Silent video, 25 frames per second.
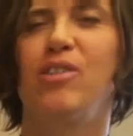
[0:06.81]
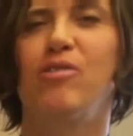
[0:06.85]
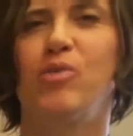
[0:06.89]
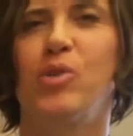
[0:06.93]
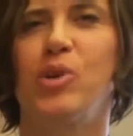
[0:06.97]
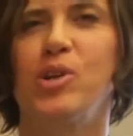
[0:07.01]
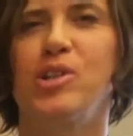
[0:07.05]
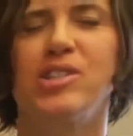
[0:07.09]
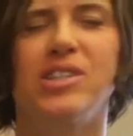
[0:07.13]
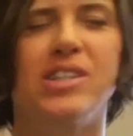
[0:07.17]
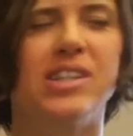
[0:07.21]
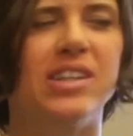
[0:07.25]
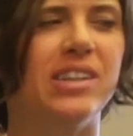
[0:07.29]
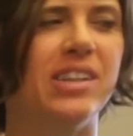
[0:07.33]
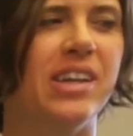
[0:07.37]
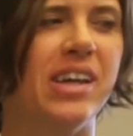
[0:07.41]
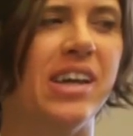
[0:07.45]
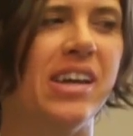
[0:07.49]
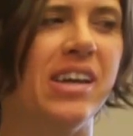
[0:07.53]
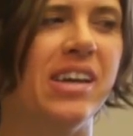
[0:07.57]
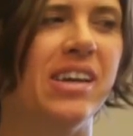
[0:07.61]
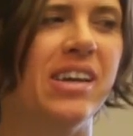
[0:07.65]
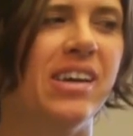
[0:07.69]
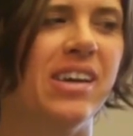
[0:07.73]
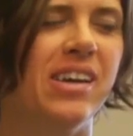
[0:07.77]

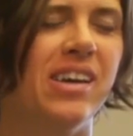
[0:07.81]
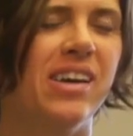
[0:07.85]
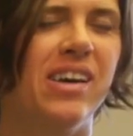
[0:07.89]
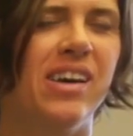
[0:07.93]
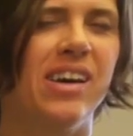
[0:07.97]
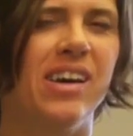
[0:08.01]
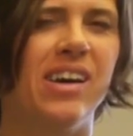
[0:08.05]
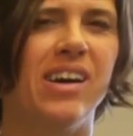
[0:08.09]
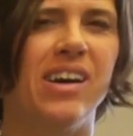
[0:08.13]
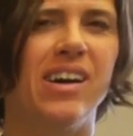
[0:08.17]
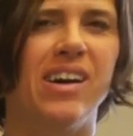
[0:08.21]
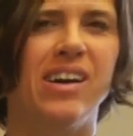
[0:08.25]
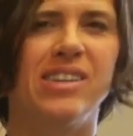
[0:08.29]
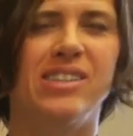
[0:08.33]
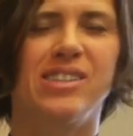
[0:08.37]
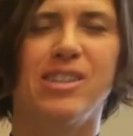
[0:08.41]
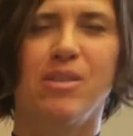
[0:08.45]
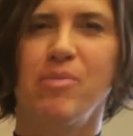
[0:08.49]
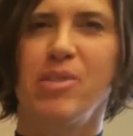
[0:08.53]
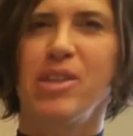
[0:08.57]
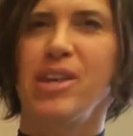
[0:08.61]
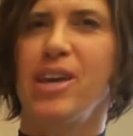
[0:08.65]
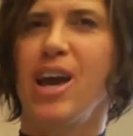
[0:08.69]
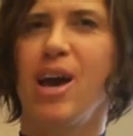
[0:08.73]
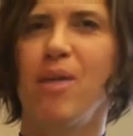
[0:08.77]
Unfortunately,
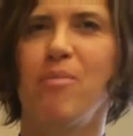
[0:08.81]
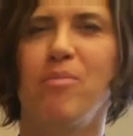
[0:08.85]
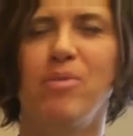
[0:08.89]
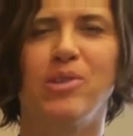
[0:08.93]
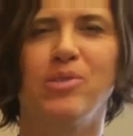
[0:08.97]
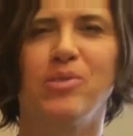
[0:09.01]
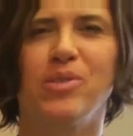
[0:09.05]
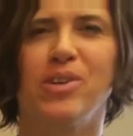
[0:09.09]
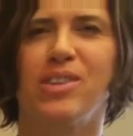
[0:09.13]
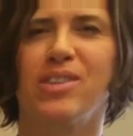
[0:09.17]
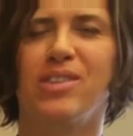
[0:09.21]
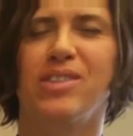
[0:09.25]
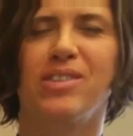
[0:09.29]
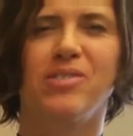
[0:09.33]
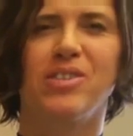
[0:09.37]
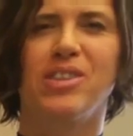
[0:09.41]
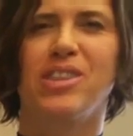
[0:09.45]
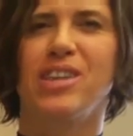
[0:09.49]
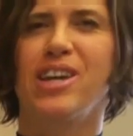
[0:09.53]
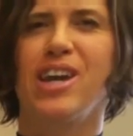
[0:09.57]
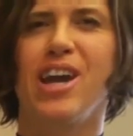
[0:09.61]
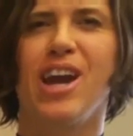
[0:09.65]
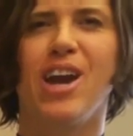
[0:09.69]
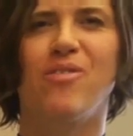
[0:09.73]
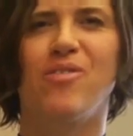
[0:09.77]
something happened
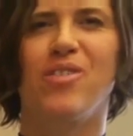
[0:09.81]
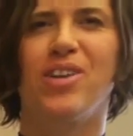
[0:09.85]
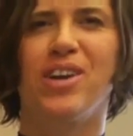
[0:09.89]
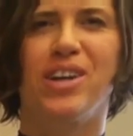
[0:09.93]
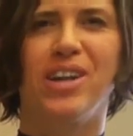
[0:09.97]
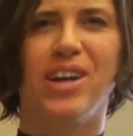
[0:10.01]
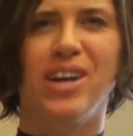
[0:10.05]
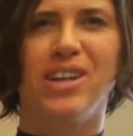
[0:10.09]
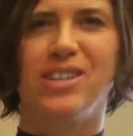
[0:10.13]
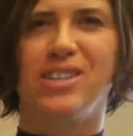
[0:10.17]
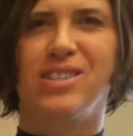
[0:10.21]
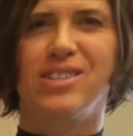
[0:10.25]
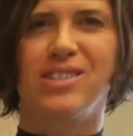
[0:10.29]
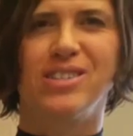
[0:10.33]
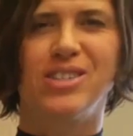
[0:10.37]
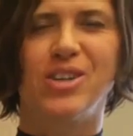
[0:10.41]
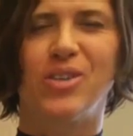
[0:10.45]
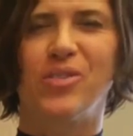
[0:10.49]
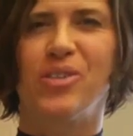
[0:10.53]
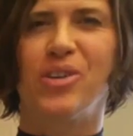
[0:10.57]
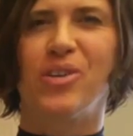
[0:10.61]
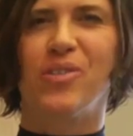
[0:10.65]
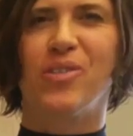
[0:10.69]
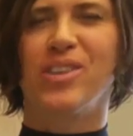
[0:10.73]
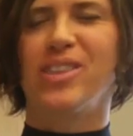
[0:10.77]
with the camera and I
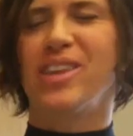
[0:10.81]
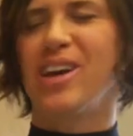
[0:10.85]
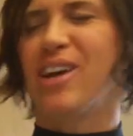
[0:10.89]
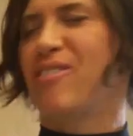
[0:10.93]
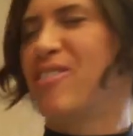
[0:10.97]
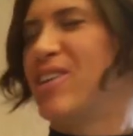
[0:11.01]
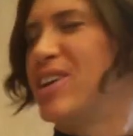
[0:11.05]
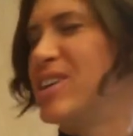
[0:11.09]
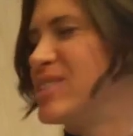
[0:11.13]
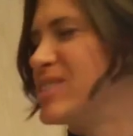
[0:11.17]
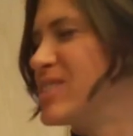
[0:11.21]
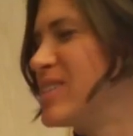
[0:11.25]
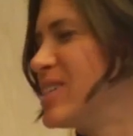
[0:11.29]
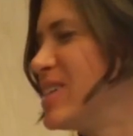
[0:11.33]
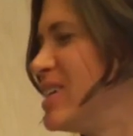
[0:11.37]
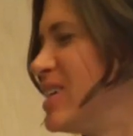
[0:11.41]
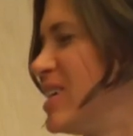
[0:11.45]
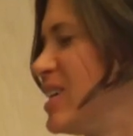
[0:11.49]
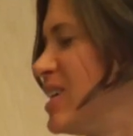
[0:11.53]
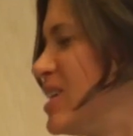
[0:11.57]
don't know what that was.